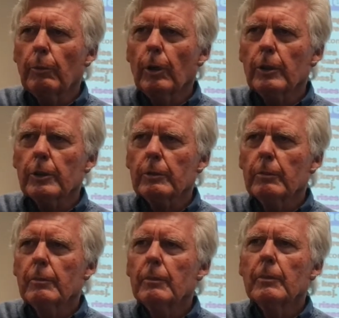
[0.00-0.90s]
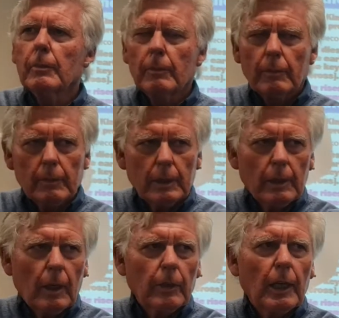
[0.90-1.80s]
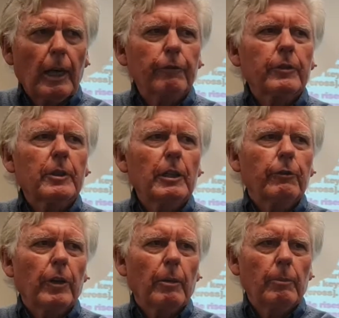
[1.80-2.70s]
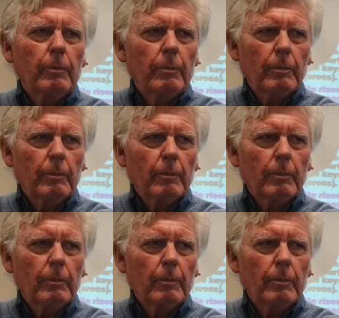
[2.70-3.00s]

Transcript: It was on the left, Ephraim.